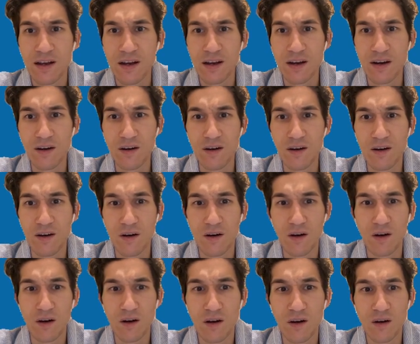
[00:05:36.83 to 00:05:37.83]

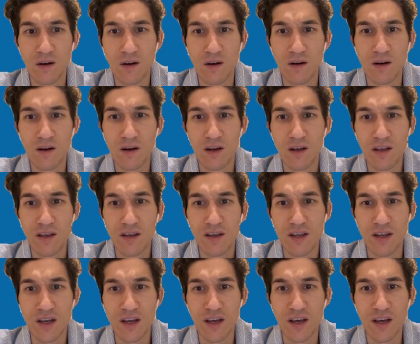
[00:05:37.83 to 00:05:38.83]
Uh,
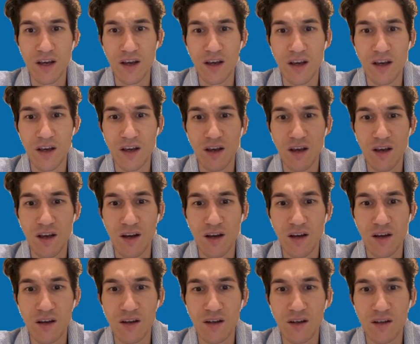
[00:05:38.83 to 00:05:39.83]
yeah,
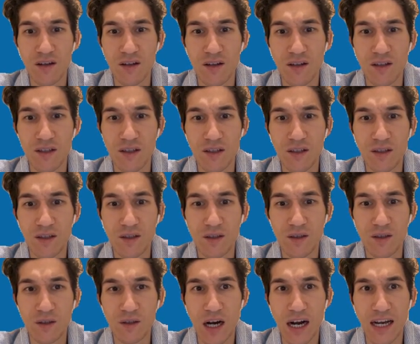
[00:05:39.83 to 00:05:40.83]

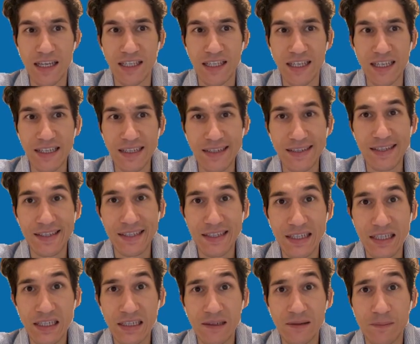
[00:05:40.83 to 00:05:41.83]
uh, I
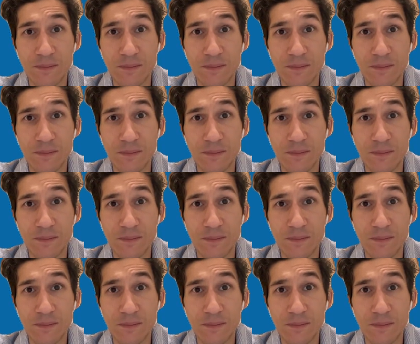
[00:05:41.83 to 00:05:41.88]
guess,